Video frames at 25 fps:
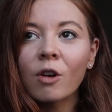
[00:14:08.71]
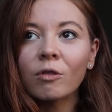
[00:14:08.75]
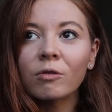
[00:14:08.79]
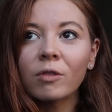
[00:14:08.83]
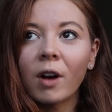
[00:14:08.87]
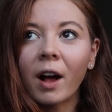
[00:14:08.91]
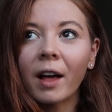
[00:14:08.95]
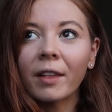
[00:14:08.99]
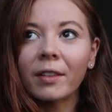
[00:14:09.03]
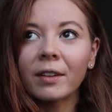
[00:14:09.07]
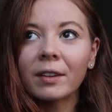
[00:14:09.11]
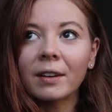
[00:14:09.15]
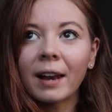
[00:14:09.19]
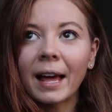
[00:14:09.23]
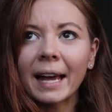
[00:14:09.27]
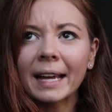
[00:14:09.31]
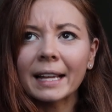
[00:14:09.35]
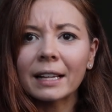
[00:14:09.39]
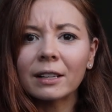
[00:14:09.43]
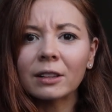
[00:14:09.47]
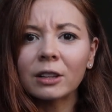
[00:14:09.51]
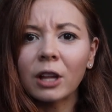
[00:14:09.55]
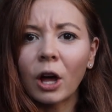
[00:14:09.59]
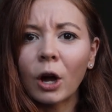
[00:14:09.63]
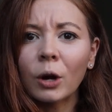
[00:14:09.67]
rather than
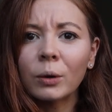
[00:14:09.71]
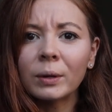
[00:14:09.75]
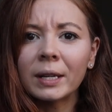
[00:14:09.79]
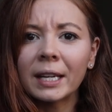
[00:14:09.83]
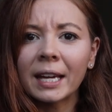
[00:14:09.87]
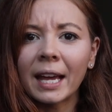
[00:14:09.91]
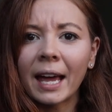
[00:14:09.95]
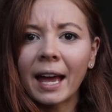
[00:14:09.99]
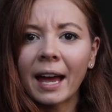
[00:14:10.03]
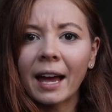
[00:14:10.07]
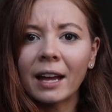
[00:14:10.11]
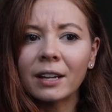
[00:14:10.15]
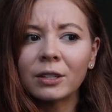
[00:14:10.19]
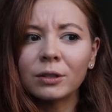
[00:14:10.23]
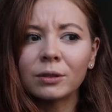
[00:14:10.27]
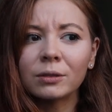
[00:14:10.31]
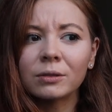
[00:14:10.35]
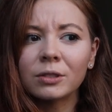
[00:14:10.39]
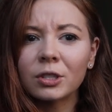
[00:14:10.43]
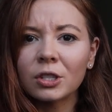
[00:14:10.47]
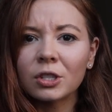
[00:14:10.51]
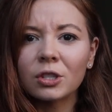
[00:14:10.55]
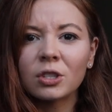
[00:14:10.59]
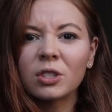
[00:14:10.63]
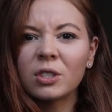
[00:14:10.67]
like loading it and
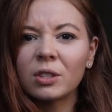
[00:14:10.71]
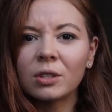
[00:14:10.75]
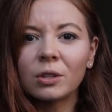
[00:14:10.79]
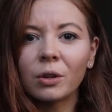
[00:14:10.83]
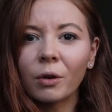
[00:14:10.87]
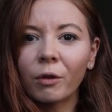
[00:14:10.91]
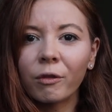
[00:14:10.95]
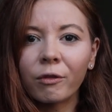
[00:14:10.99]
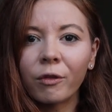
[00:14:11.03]
your